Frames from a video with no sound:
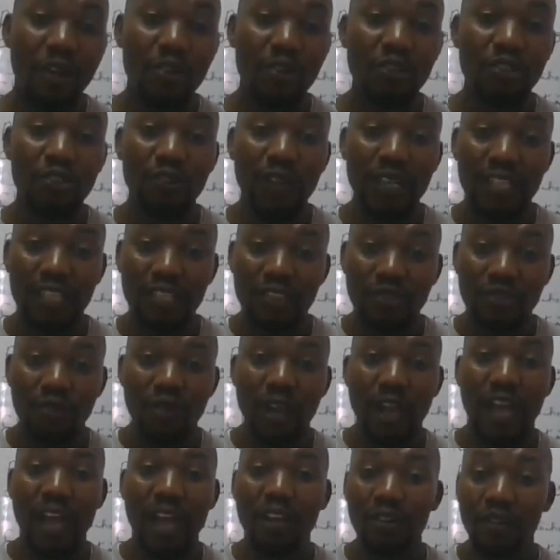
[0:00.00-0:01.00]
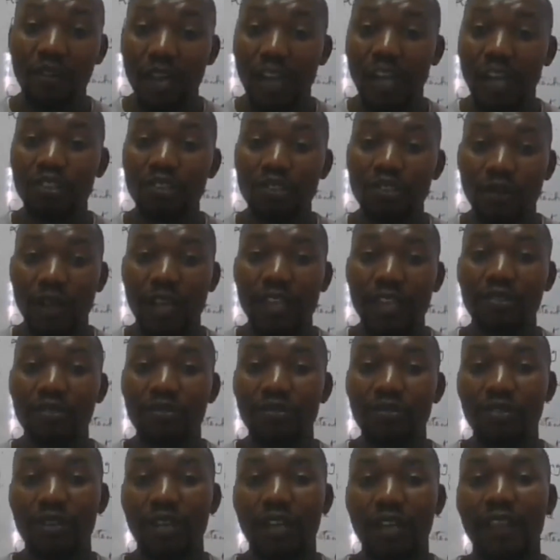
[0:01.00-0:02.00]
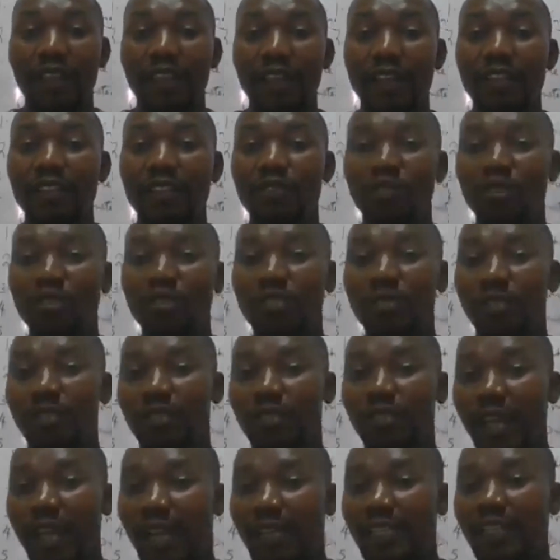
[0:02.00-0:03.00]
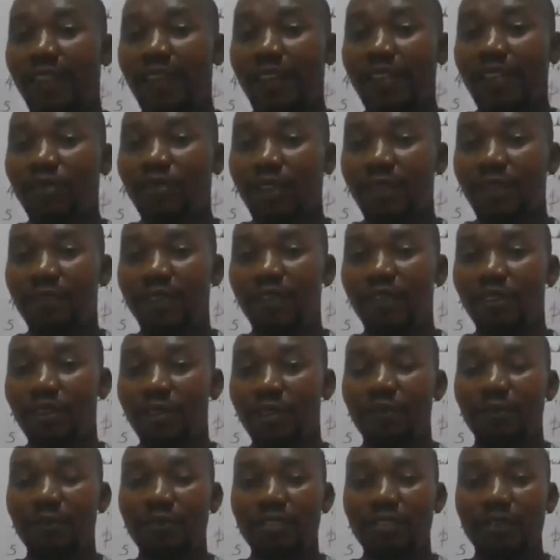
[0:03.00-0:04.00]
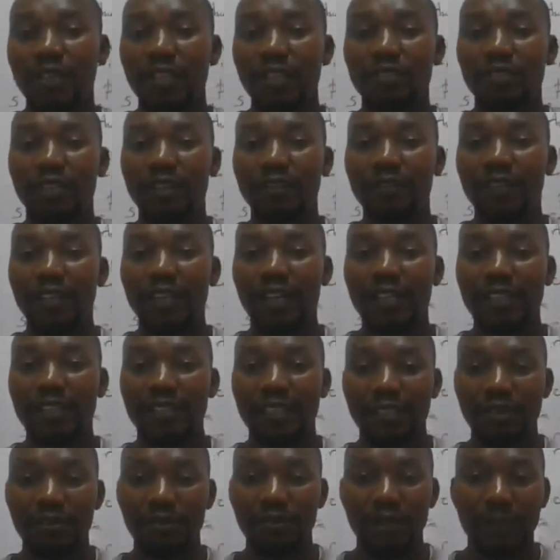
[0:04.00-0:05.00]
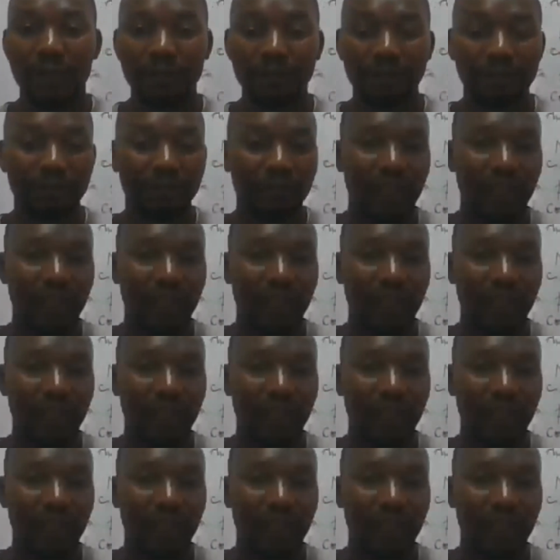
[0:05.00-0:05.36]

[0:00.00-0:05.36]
How do you ensure, how sure are you that those data that you're giving or information that you're giving are secure?